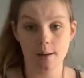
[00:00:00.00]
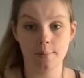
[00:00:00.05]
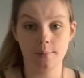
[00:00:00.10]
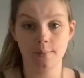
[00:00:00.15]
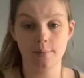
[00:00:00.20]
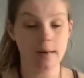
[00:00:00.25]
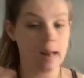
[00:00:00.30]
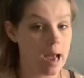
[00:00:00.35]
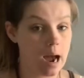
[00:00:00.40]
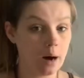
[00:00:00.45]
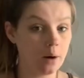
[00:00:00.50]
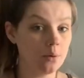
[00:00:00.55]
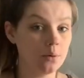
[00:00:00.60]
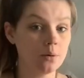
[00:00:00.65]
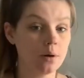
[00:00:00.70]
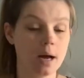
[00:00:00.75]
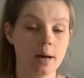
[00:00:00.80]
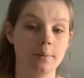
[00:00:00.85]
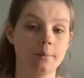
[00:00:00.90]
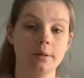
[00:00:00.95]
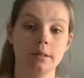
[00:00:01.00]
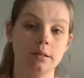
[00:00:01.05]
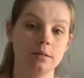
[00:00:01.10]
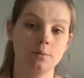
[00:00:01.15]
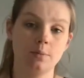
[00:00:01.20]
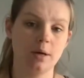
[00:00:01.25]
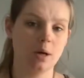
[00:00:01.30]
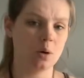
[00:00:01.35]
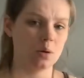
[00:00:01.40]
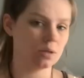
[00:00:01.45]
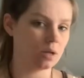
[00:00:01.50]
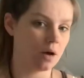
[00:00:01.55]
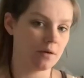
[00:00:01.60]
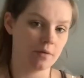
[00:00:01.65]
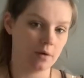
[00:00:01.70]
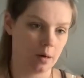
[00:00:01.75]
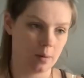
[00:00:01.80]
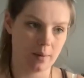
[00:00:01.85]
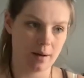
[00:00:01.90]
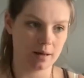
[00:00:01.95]
now we hold off
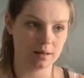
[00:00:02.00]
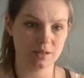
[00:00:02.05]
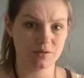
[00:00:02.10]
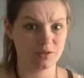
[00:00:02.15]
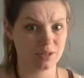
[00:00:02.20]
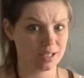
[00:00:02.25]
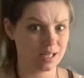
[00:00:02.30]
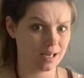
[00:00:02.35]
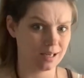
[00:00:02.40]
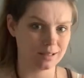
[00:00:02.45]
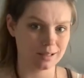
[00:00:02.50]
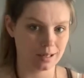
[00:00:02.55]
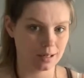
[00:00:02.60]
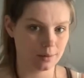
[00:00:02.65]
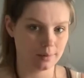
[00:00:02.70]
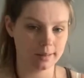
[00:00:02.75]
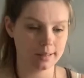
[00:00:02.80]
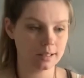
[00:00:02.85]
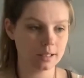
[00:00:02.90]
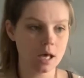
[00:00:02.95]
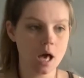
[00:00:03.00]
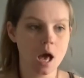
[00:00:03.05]
on our baths for days anyways,